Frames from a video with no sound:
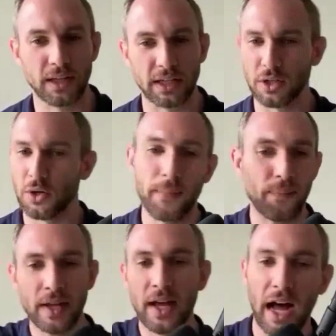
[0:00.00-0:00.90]
be like, you know what?
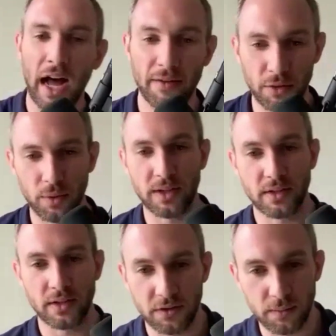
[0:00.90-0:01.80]
I have the right
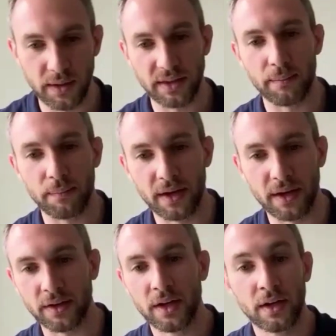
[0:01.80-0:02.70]
stuff to make that
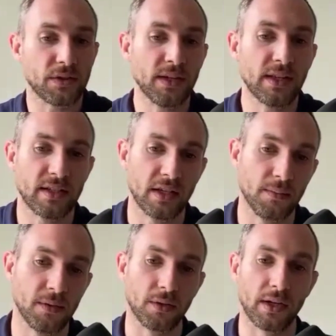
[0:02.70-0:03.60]
better. To me, that's how you
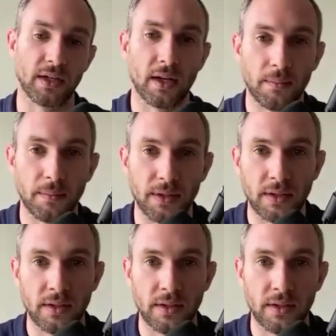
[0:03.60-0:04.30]
build a great company.